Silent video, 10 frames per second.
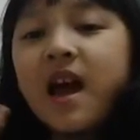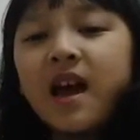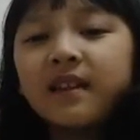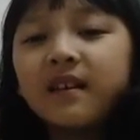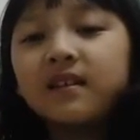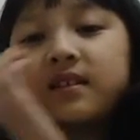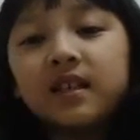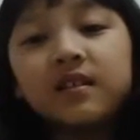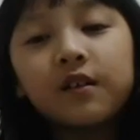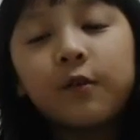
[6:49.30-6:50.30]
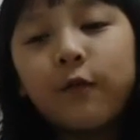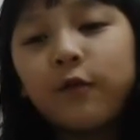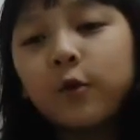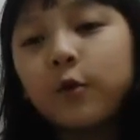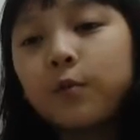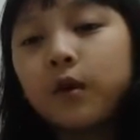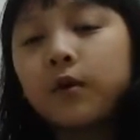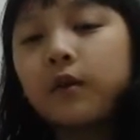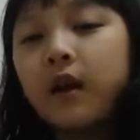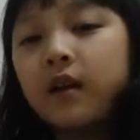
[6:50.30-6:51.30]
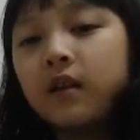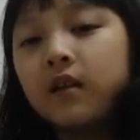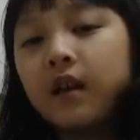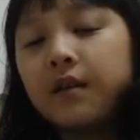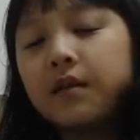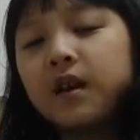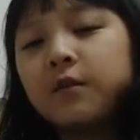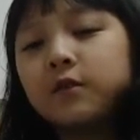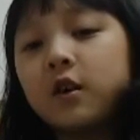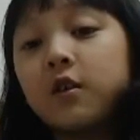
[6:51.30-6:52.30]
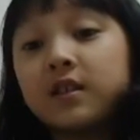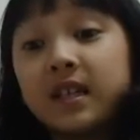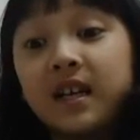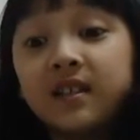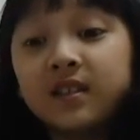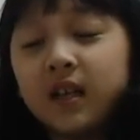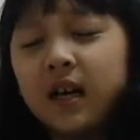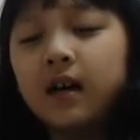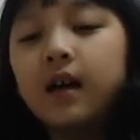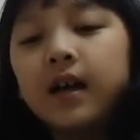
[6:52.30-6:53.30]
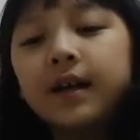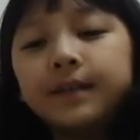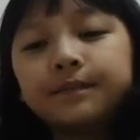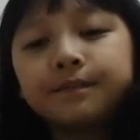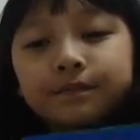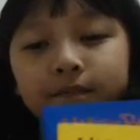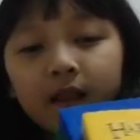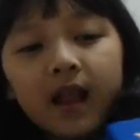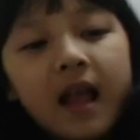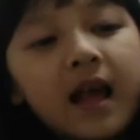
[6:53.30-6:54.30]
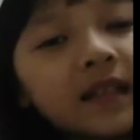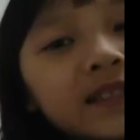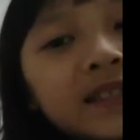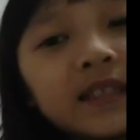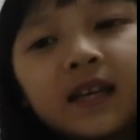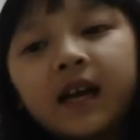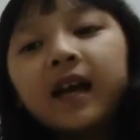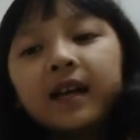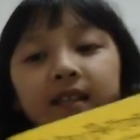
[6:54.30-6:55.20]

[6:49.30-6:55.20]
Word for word: then I sailed the Gryffindor part, and I think it was all sold. And in